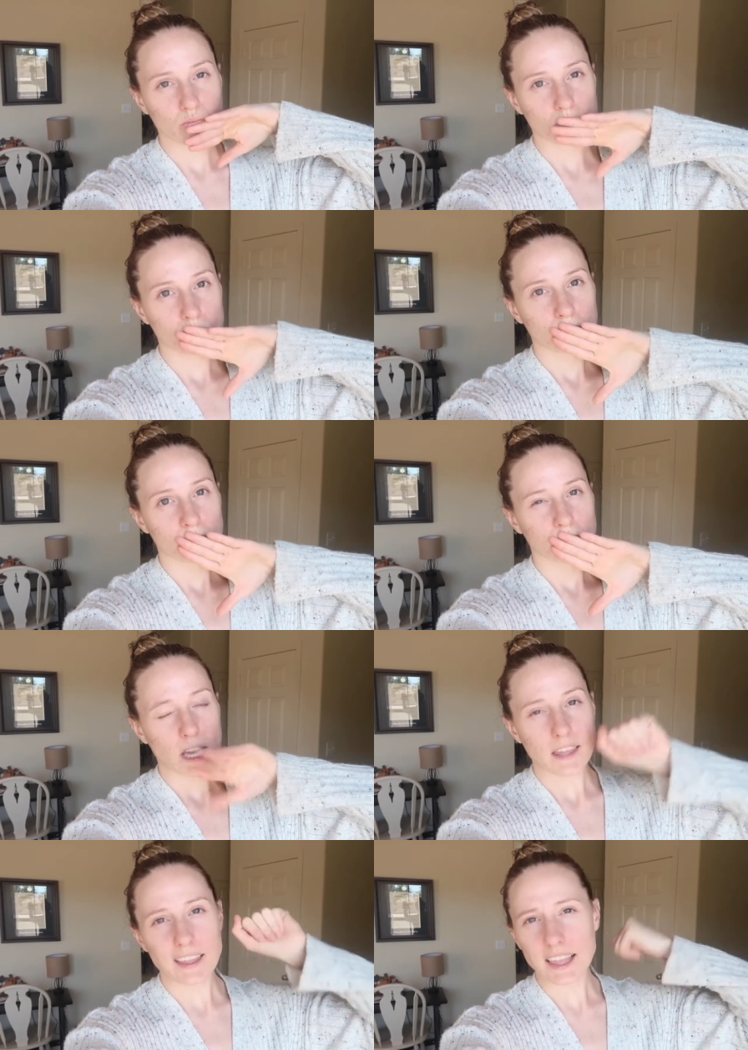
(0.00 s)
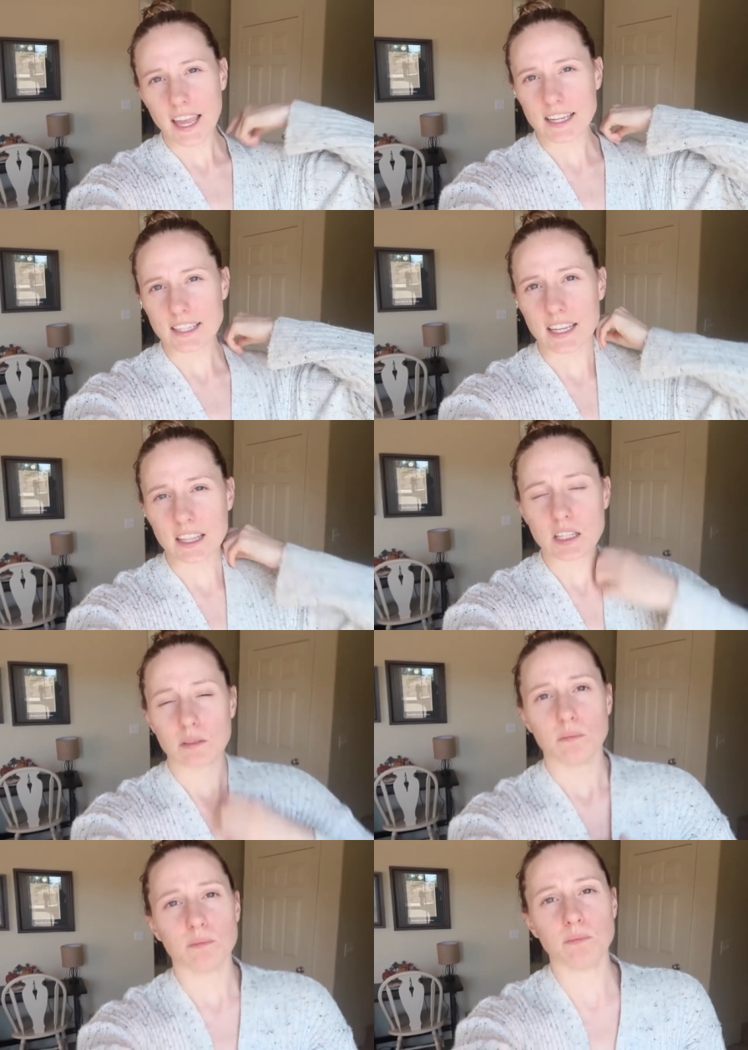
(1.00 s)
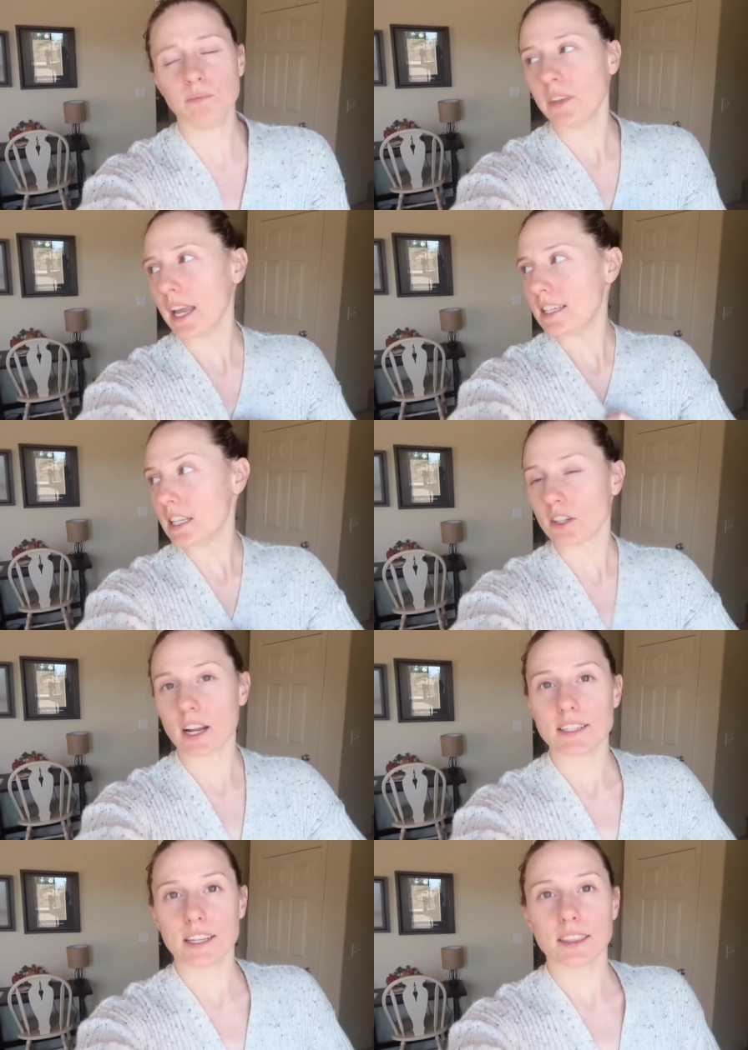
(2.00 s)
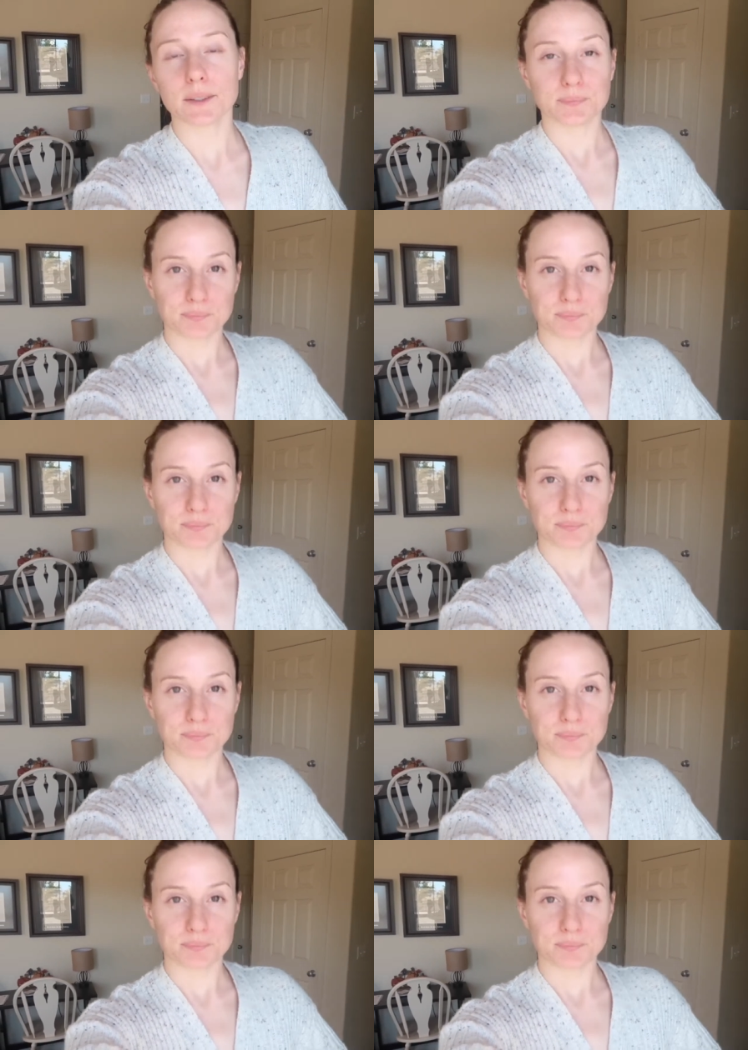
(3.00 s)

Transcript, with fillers: I think the eighteenth, eighteenth or nineteenth.